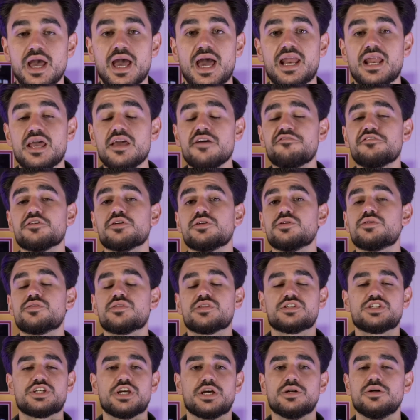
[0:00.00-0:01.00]
And if you're new to the
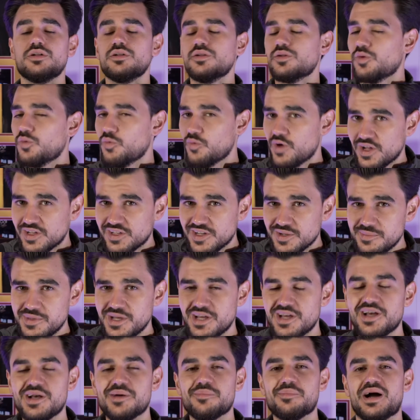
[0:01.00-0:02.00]
channel, welcome.
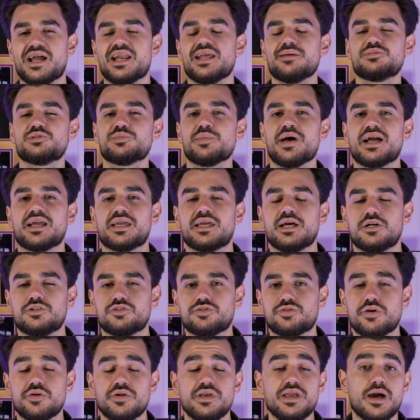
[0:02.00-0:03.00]
My name's Matt
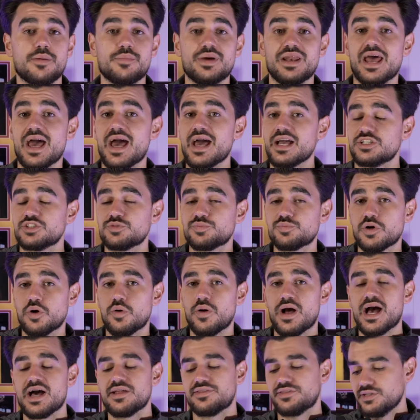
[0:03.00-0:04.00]
Calderoni. I'm an ex-pro
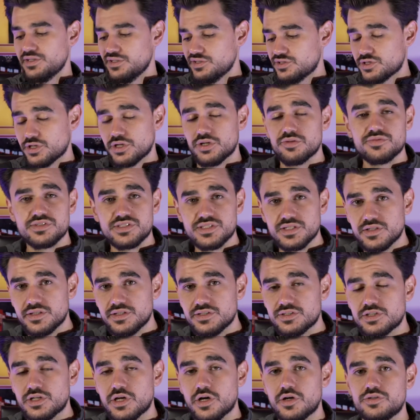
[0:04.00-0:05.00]
athlete turned
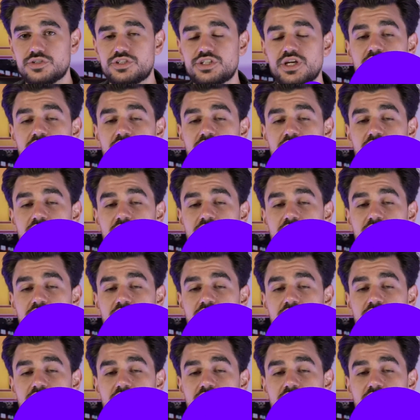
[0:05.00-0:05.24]
resilience coach